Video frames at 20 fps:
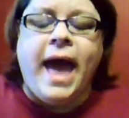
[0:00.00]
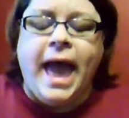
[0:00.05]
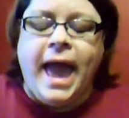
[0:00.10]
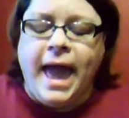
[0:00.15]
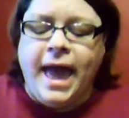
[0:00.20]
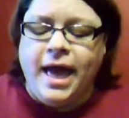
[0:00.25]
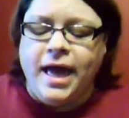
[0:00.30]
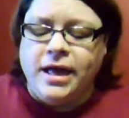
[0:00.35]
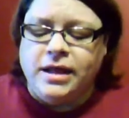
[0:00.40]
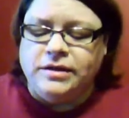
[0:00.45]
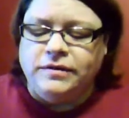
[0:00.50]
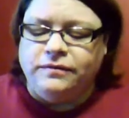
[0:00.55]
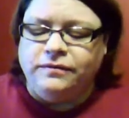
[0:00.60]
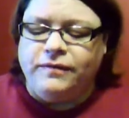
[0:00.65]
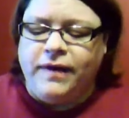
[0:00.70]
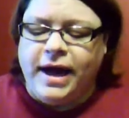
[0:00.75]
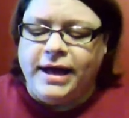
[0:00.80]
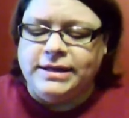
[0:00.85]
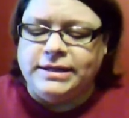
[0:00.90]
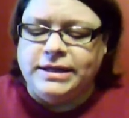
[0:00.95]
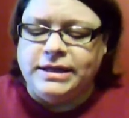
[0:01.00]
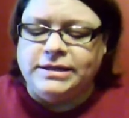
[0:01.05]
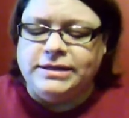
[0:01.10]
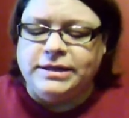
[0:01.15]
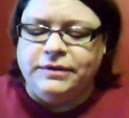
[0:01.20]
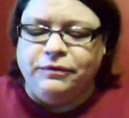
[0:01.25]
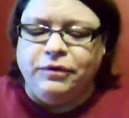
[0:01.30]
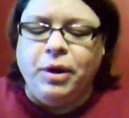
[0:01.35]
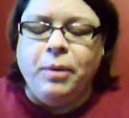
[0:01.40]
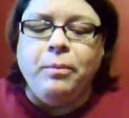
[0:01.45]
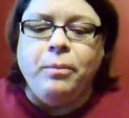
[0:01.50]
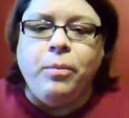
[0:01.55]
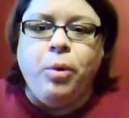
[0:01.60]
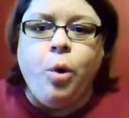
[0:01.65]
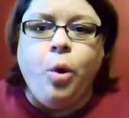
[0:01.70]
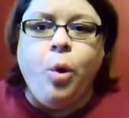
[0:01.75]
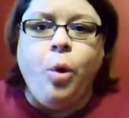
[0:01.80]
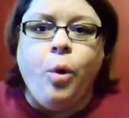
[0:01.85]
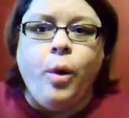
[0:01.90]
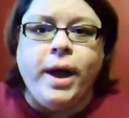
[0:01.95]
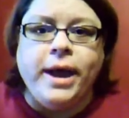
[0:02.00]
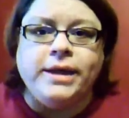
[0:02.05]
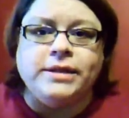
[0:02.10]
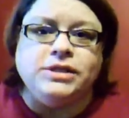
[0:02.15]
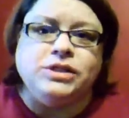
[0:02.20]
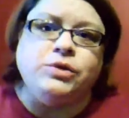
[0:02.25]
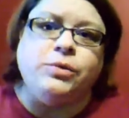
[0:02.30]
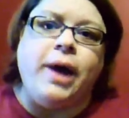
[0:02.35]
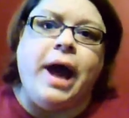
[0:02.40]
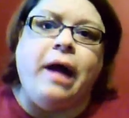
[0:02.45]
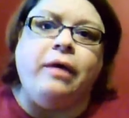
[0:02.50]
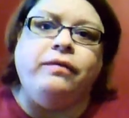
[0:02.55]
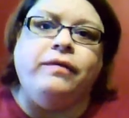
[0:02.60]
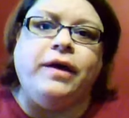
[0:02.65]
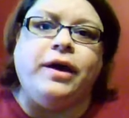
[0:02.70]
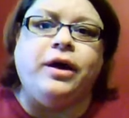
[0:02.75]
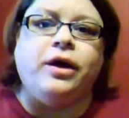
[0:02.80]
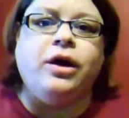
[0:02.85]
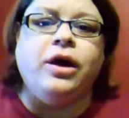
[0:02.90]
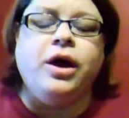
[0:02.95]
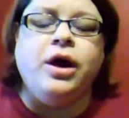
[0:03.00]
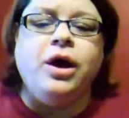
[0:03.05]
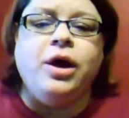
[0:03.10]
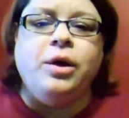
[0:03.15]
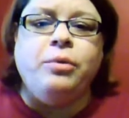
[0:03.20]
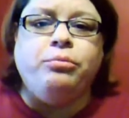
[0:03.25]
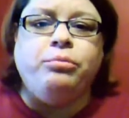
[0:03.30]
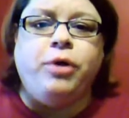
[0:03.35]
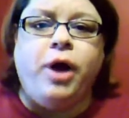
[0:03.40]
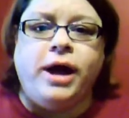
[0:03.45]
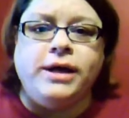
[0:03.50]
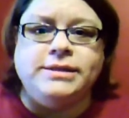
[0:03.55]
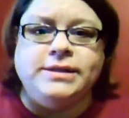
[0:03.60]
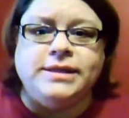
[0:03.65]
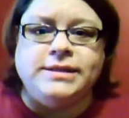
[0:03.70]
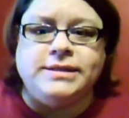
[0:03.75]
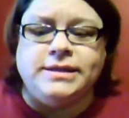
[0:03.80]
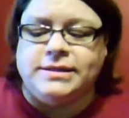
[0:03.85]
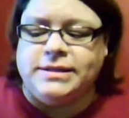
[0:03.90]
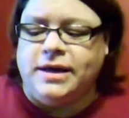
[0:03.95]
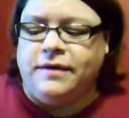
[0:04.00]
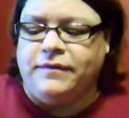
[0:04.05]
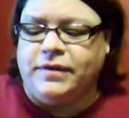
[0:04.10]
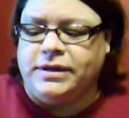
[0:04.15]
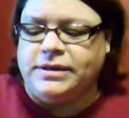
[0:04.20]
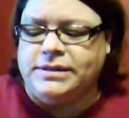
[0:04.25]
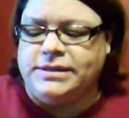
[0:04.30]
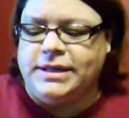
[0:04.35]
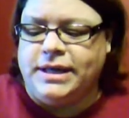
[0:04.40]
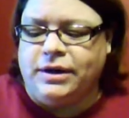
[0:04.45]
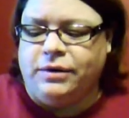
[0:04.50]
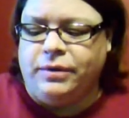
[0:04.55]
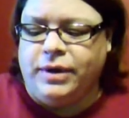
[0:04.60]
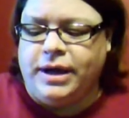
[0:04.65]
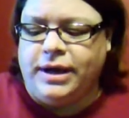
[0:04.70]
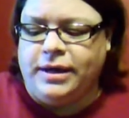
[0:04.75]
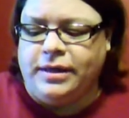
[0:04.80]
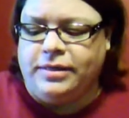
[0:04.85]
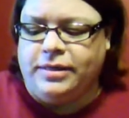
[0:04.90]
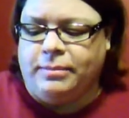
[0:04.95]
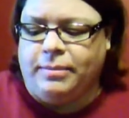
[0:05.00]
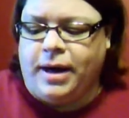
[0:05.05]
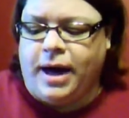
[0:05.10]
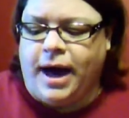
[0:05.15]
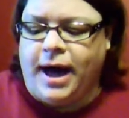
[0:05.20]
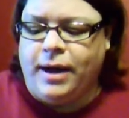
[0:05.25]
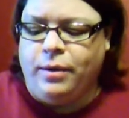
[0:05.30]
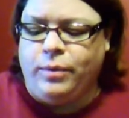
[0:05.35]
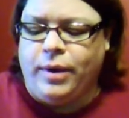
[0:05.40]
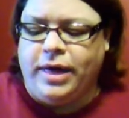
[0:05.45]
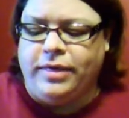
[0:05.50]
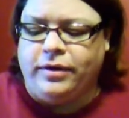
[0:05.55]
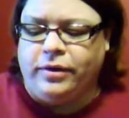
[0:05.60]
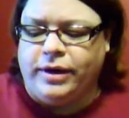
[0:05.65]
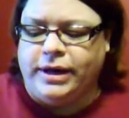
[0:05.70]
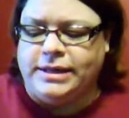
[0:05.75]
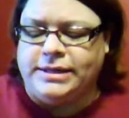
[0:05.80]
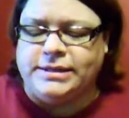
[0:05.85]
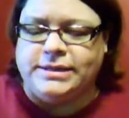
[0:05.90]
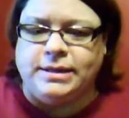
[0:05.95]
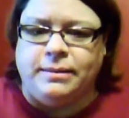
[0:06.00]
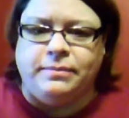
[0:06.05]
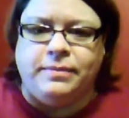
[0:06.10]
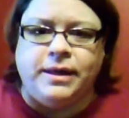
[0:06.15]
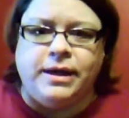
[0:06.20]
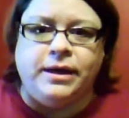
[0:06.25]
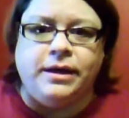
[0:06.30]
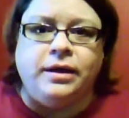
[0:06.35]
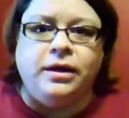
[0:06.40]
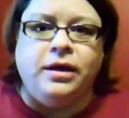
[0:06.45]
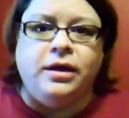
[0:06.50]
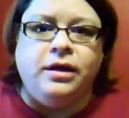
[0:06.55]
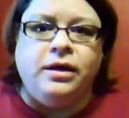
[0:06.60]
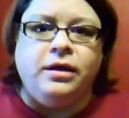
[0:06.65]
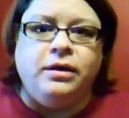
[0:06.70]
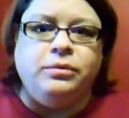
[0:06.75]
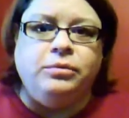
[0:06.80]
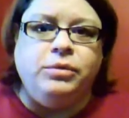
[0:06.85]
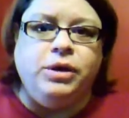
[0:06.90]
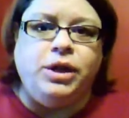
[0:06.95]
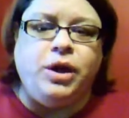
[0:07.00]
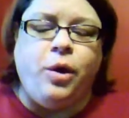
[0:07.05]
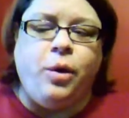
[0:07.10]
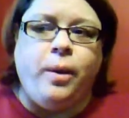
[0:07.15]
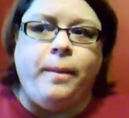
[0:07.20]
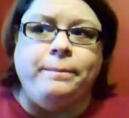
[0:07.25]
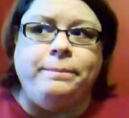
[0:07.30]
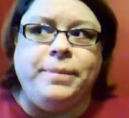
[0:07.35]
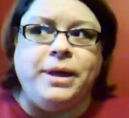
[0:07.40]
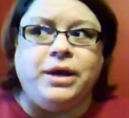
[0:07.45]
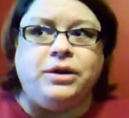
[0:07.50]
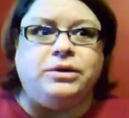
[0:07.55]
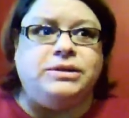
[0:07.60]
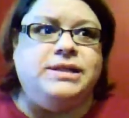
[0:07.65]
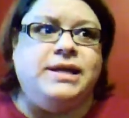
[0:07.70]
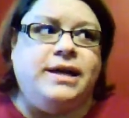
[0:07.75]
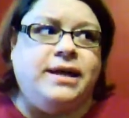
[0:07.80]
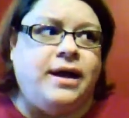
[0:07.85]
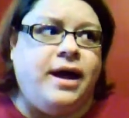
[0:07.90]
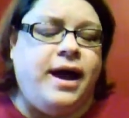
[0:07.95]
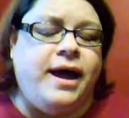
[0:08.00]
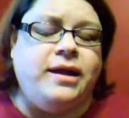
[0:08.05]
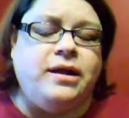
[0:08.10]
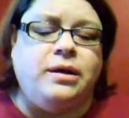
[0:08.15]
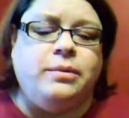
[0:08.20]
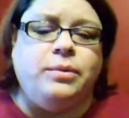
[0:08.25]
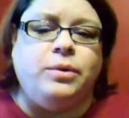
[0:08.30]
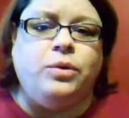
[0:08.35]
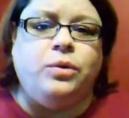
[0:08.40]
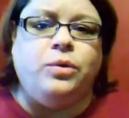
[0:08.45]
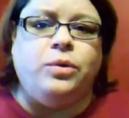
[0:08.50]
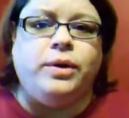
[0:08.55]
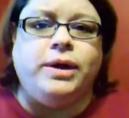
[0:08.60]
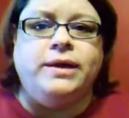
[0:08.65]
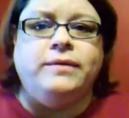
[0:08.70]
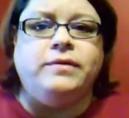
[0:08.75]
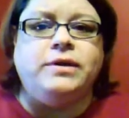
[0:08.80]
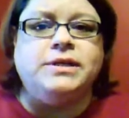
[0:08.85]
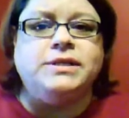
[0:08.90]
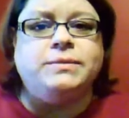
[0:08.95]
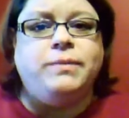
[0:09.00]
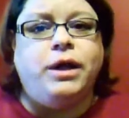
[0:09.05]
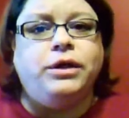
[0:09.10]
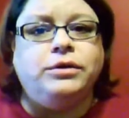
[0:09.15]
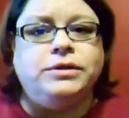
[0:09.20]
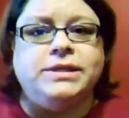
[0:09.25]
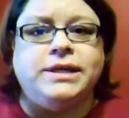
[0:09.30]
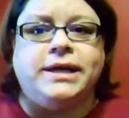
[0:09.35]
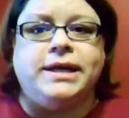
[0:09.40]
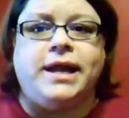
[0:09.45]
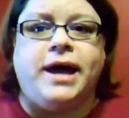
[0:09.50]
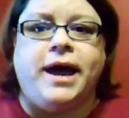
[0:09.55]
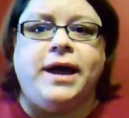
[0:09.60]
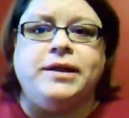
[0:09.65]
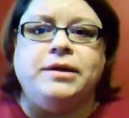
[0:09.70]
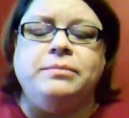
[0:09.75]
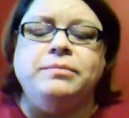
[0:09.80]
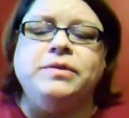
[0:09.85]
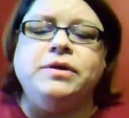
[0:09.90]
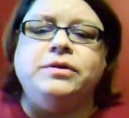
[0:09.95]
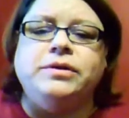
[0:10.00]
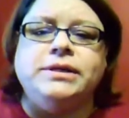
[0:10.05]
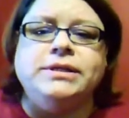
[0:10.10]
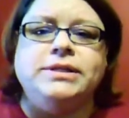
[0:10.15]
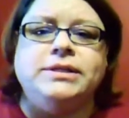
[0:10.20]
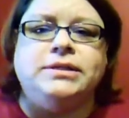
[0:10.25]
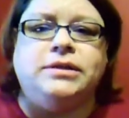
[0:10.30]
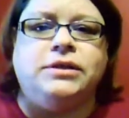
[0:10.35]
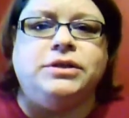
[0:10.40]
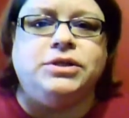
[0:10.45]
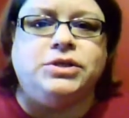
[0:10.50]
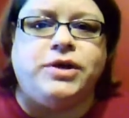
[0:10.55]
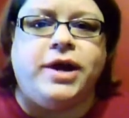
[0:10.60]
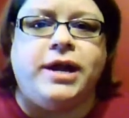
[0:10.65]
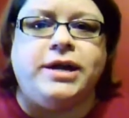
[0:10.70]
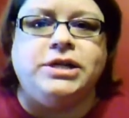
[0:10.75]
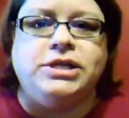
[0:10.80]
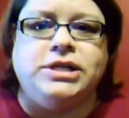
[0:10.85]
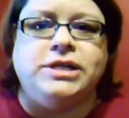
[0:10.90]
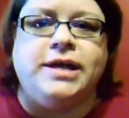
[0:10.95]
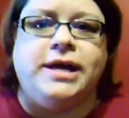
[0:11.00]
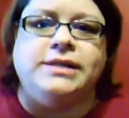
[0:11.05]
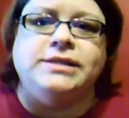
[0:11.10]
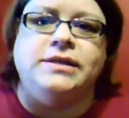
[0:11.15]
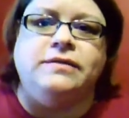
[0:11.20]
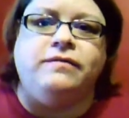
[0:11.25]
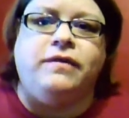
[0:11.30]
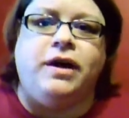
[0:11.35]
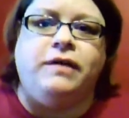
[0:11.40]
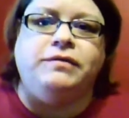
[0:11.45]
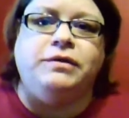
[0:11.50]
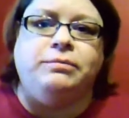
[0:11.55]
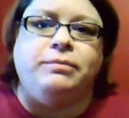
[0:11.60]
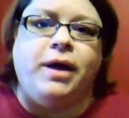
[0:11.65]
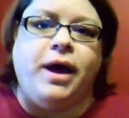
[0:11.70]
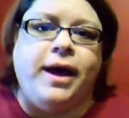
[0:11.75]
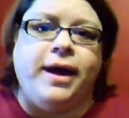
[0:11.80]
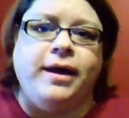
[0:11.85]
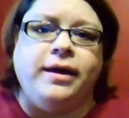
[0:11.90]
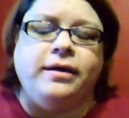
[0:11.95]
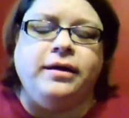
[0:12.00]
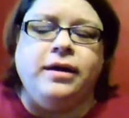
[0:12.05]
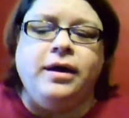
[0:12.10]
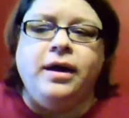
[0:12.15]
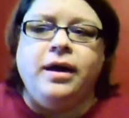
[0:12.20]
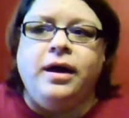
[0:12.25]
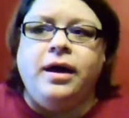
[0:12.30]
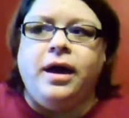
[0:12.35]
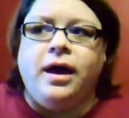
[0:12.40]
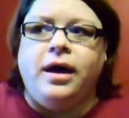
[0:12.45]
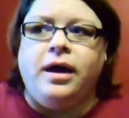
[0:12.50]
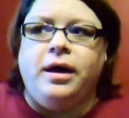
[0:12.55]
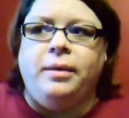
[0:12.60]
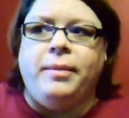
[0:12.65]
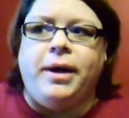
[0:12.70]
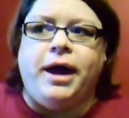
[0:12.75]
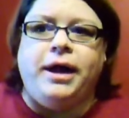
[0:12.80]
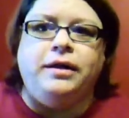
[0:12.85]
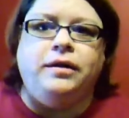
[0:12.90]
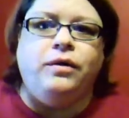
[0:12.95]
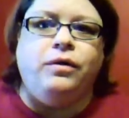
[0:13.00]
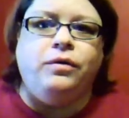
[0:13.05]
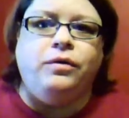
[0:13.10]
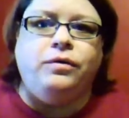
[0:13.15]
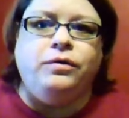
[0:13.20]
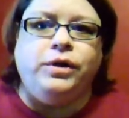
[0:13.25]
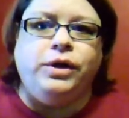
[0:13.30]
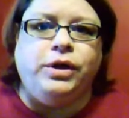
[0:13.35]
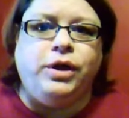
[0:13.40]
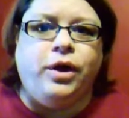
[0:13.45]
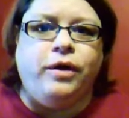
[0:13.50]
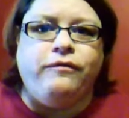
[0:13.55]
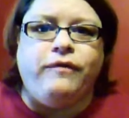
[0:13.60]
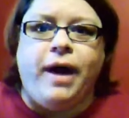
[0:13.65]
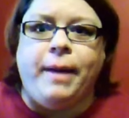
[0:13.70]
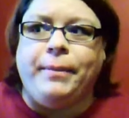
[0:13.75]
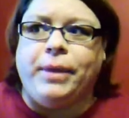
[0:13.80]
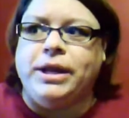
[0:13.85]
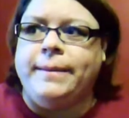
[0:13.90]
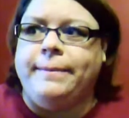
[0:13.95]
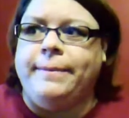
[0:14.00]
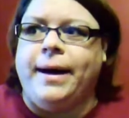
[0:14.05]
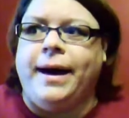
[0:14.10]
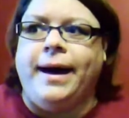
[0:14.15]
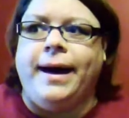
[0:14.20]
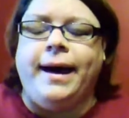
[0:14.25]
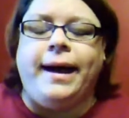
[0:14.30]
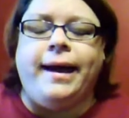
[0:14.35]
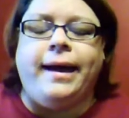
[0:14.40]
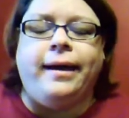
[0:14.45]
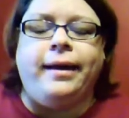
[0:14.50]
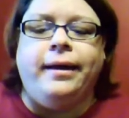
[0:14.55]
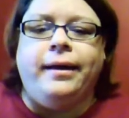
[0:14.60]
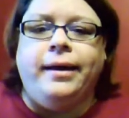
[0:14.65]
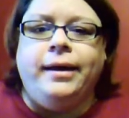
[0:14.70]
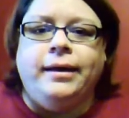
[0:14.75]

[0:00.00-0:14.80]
and find different points throughout their processes of considering the buy, whether it's something, bigger ticket item or even a smaller ticket item. There is still a strategy that's involved in buying. I know, if I'm going to buy,